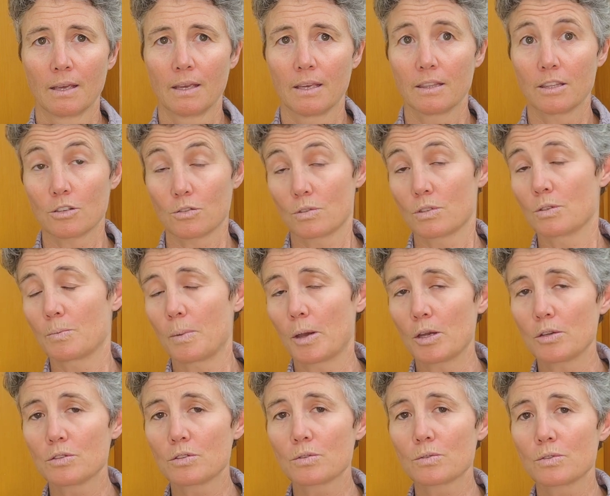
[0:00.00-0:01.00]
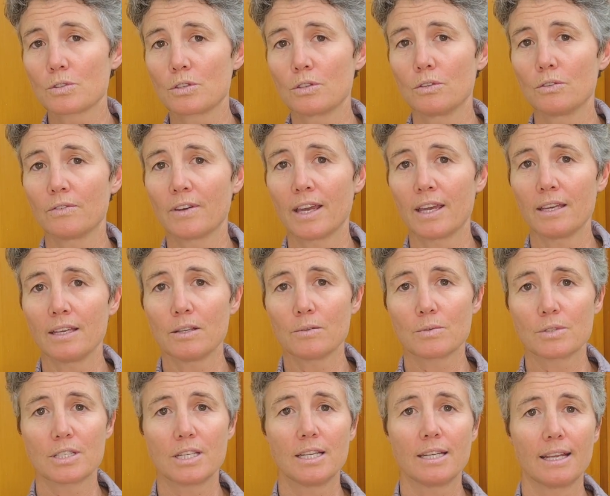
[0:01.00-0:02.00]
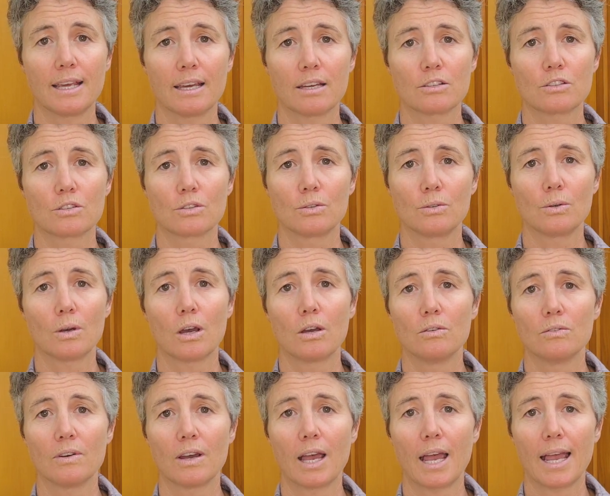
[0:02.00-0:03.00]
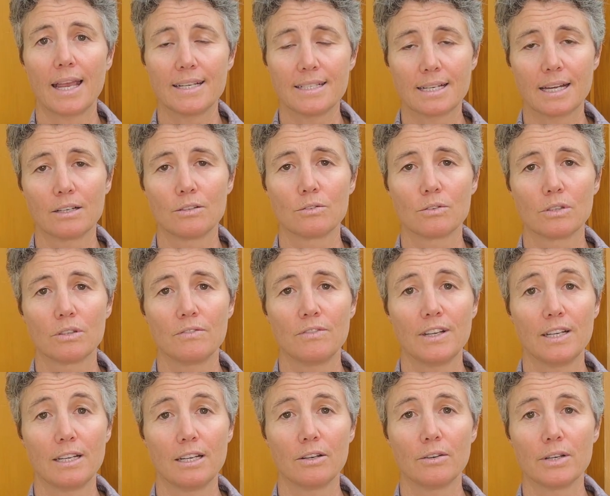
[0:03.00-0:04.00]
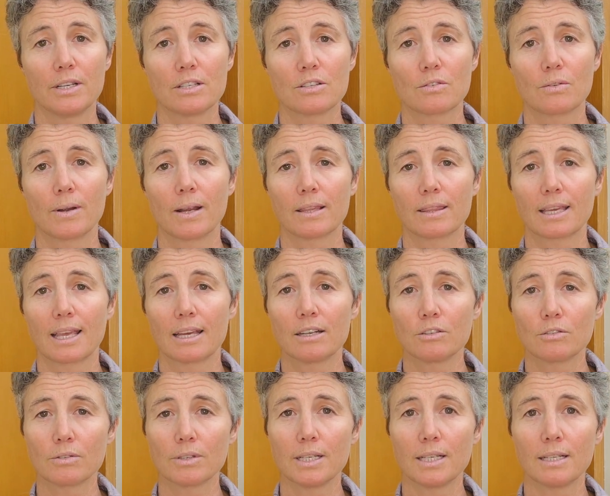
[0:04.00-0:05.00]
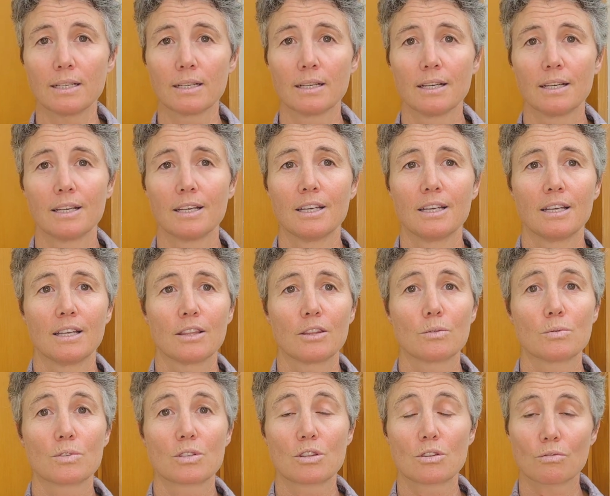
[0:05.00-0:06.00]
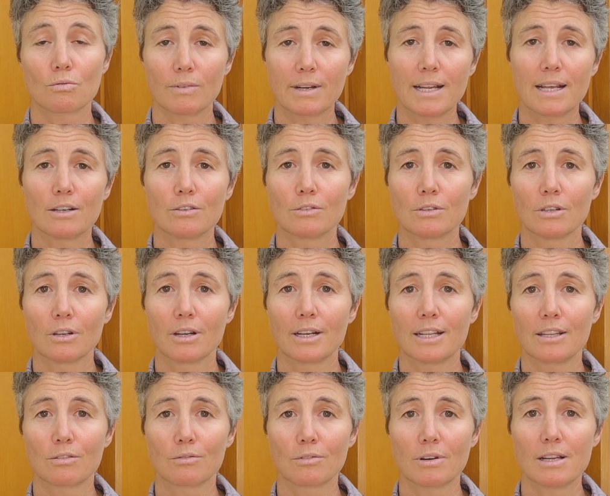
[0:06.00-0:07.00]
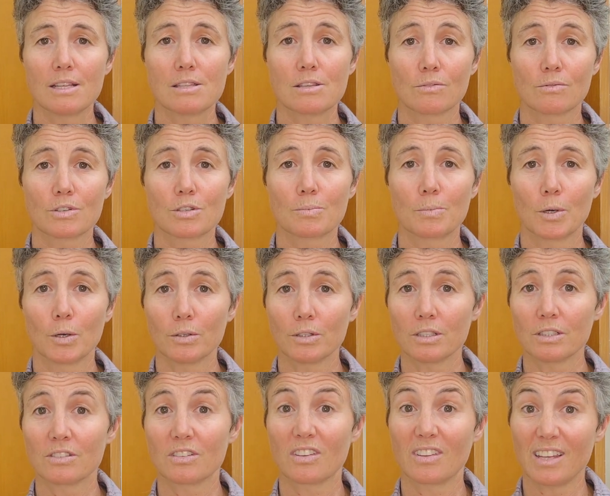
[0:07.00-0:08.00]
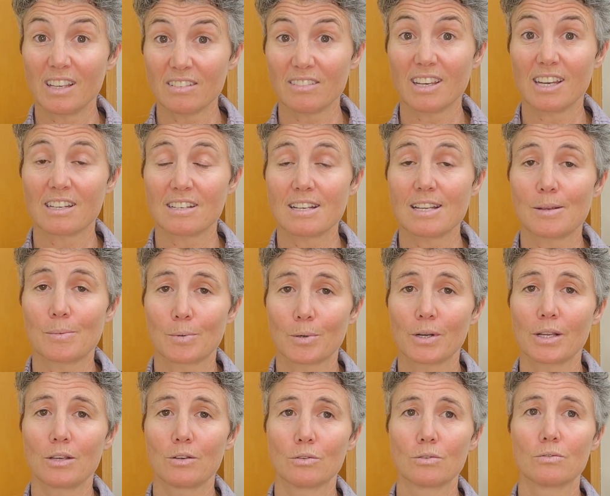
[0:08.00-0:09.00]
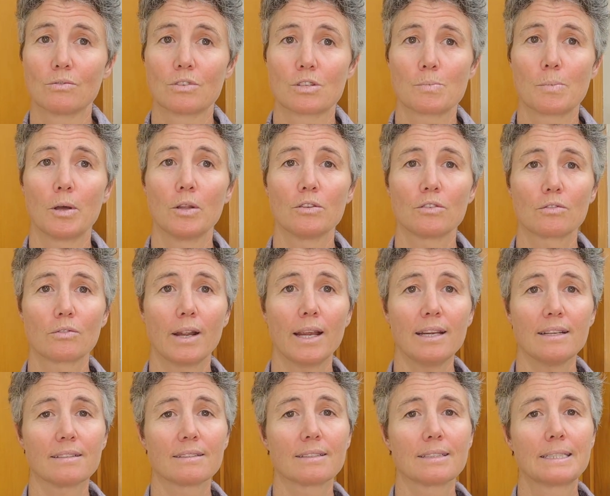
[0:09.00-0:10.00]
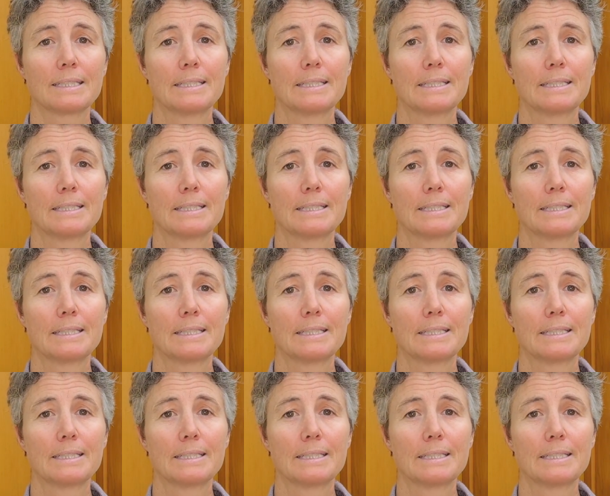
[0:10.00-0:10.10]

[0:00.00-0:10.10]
This was a postal survey. It was sent out to over 800 veterinarians throughout the country. There was 393 that responded, so that's actually a pretty good response rate.